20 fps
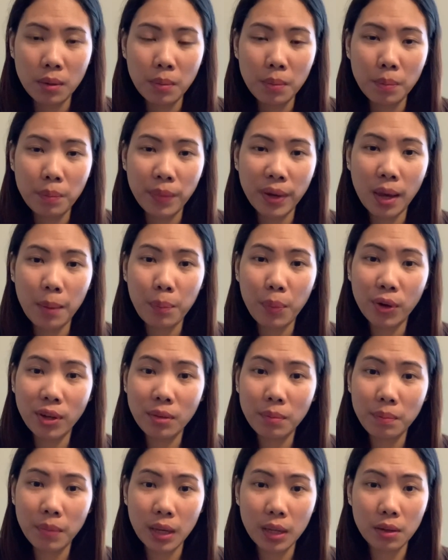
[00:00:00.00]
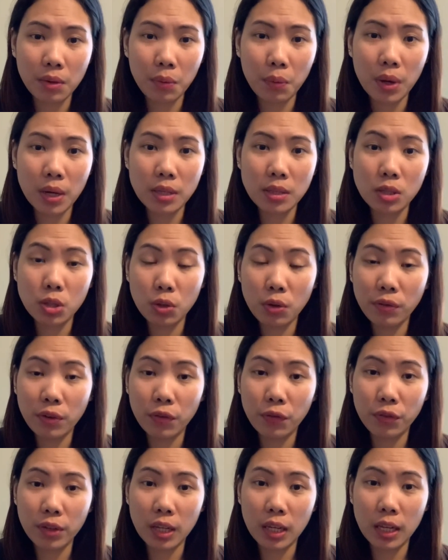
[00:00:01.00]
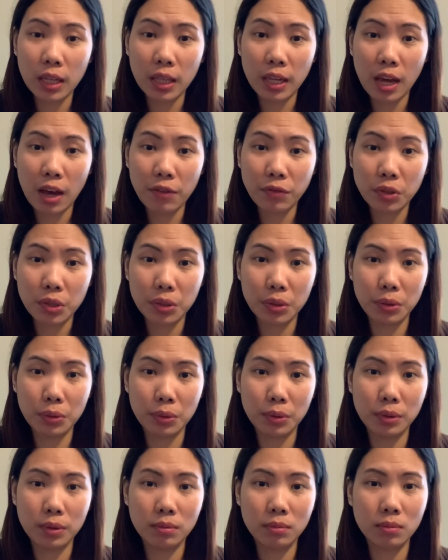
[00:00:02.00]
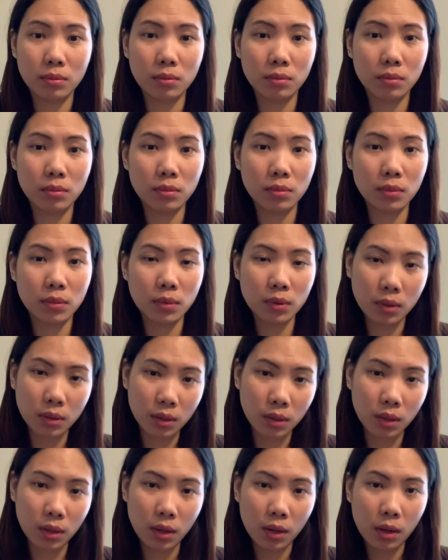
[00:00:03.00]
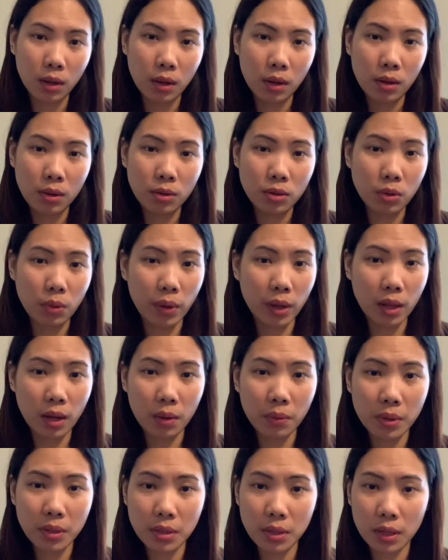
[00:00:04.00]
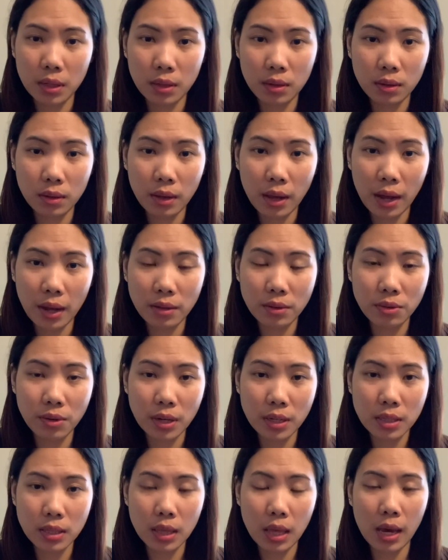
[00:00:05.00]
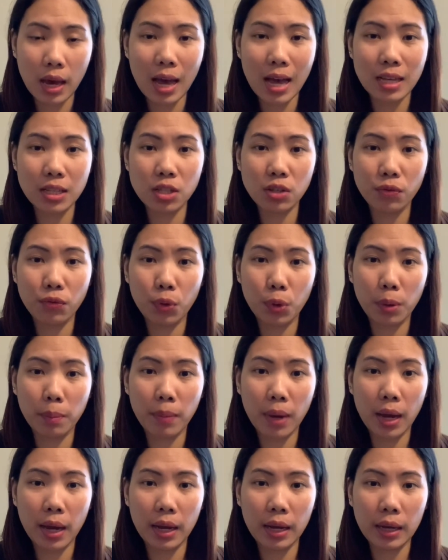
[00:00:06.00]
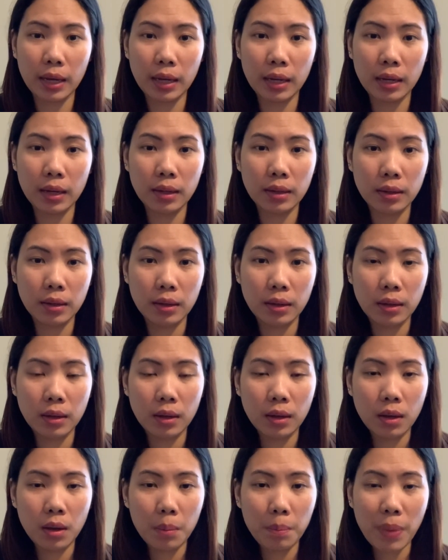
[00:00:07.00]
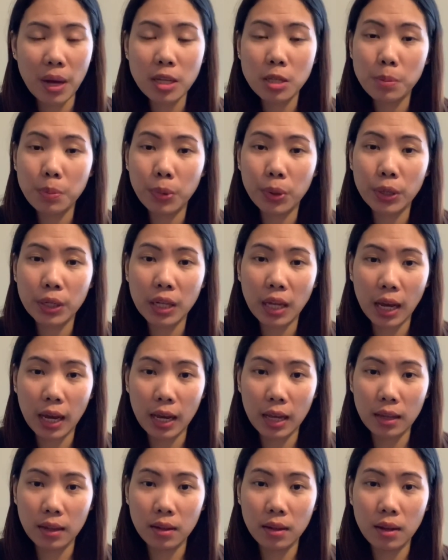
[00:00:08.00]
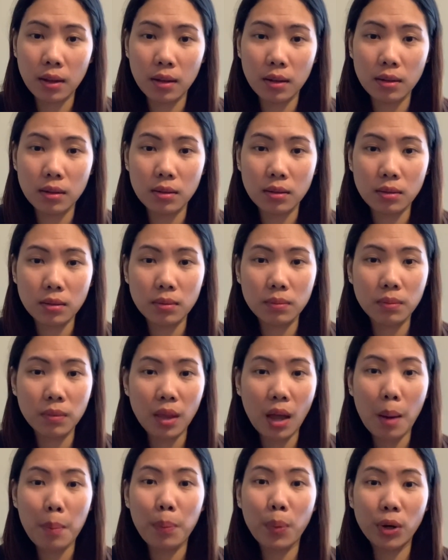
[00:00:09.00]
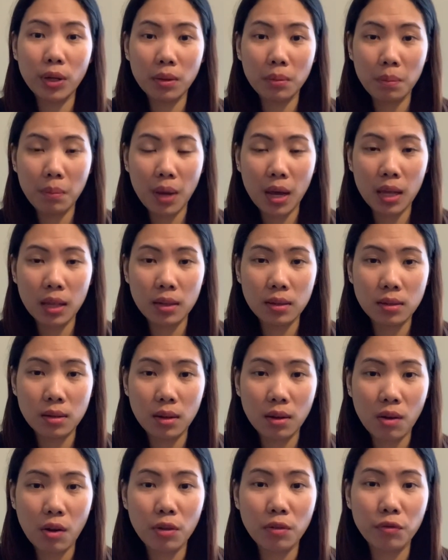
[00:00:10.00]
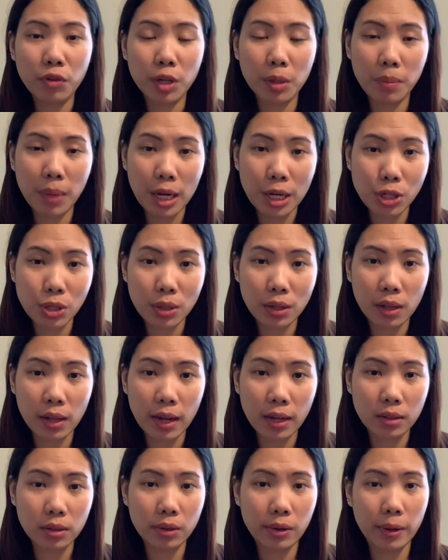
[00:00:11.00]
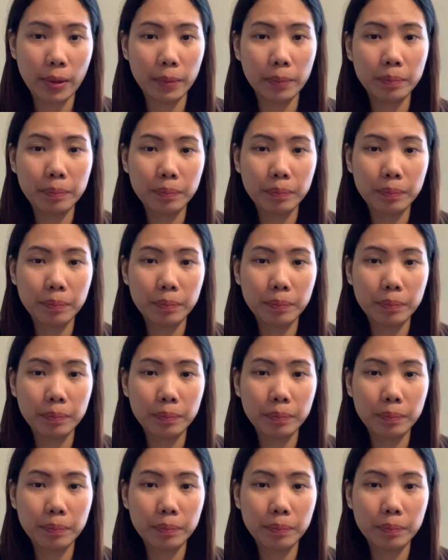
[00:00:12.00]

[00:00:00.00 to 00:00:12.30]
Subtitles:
my appointment was 2:50 in the afternoon. So when I was at the entrance, they asked for my passport and the appointment confirmation letter.